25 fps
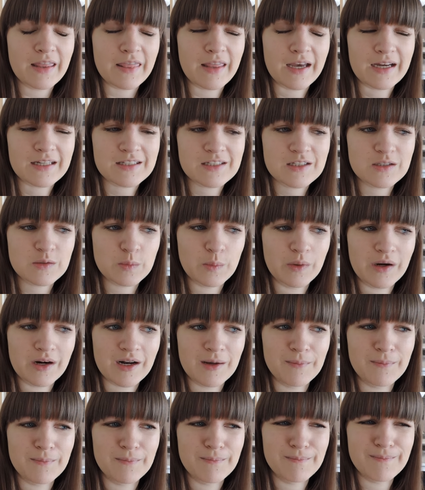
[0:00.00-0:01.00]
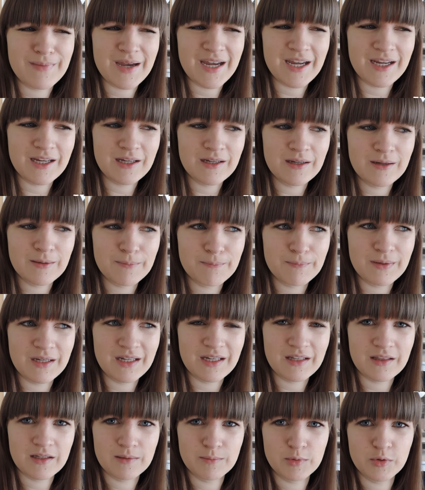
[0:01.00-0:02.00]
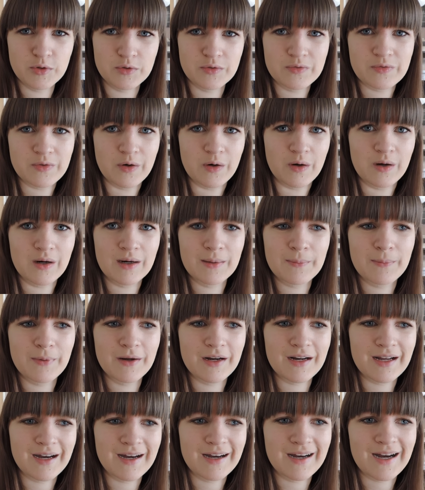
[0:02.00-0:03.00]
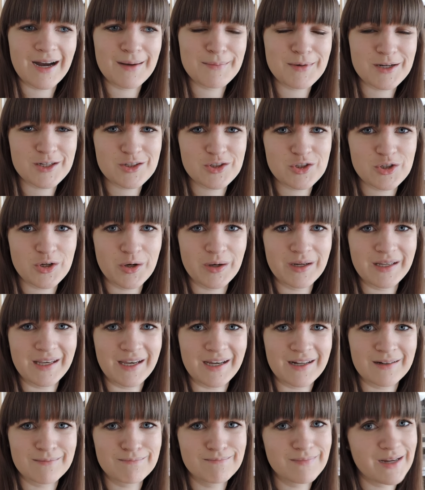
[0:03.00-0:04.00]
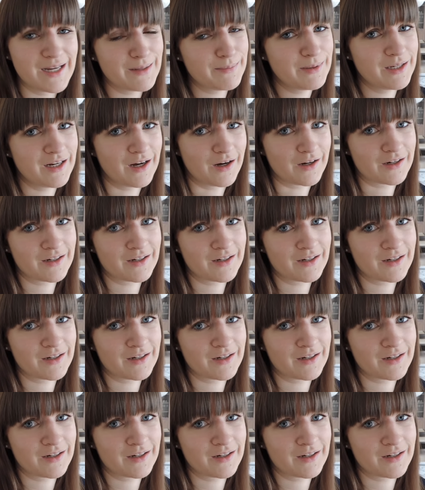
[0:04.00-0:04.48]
That's what I may be in the mood for, but I'm not sure yet. Maybe